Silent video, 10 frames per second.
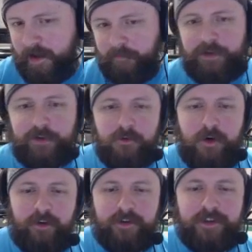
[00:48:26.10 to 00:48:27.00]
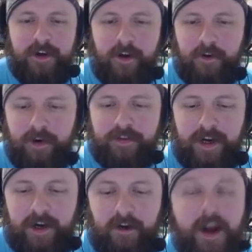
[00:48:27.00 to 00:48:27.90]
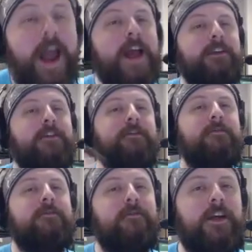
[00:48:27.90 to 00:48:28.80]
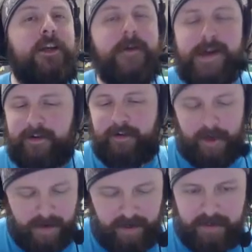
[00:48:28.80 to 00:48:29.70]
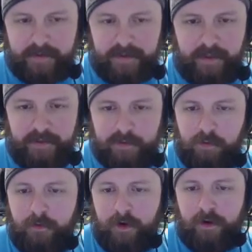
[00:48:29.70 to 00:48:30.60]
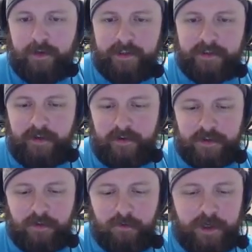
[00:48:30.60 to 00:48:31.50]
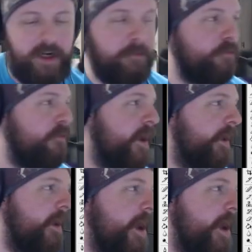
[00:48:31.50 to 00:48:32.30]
We drew Wander Song right there, and he made it. He made his quota on Kickstarter. So great job, Greg.